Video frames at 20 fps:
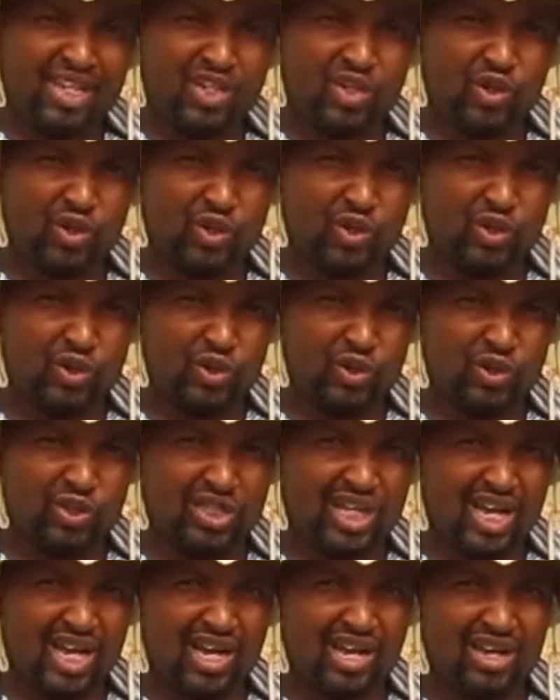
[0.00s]
kidogo
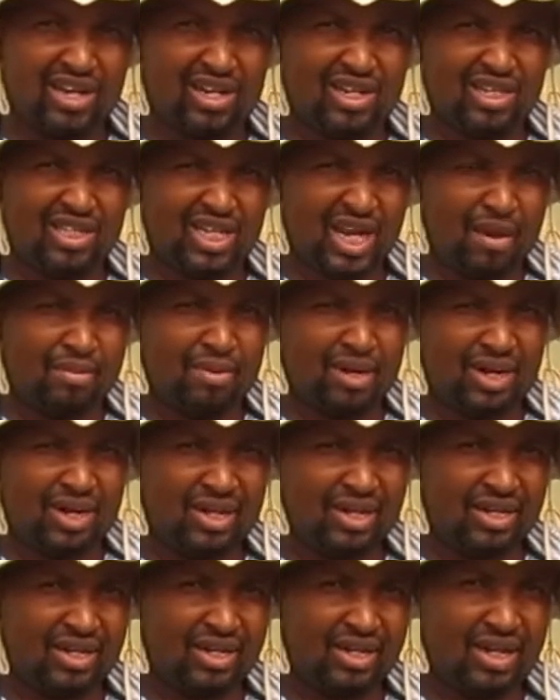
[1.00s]
cha shamba
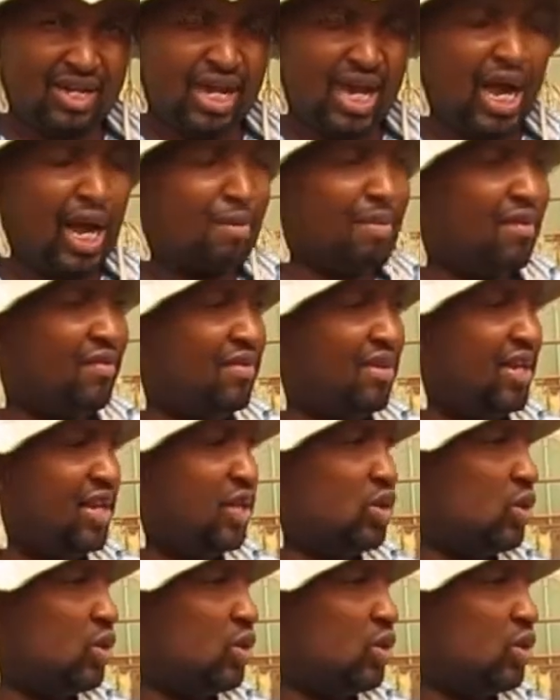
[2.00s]
kama vile